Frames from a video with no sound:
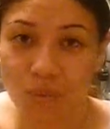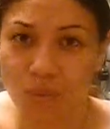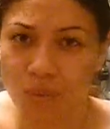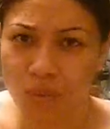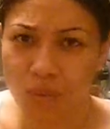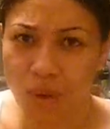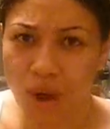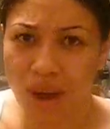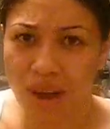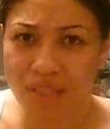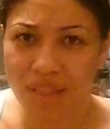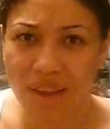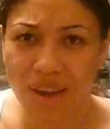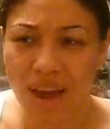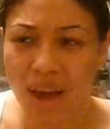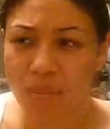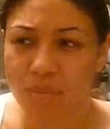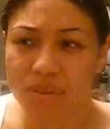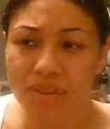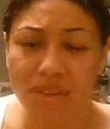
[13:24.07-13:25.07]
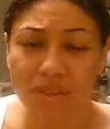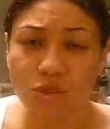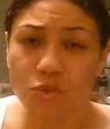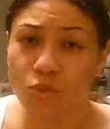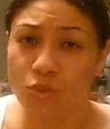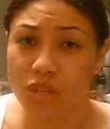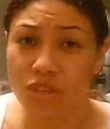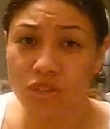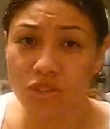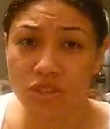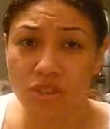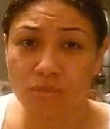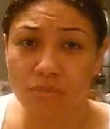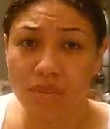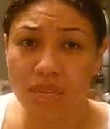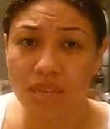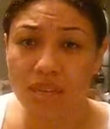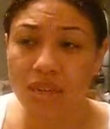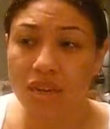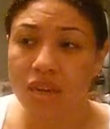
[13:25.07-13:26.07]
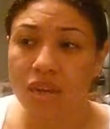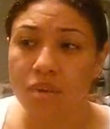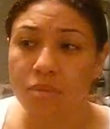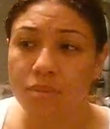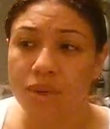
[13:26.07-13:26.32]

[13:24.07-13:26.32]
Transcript: why that happened. That's weird to me,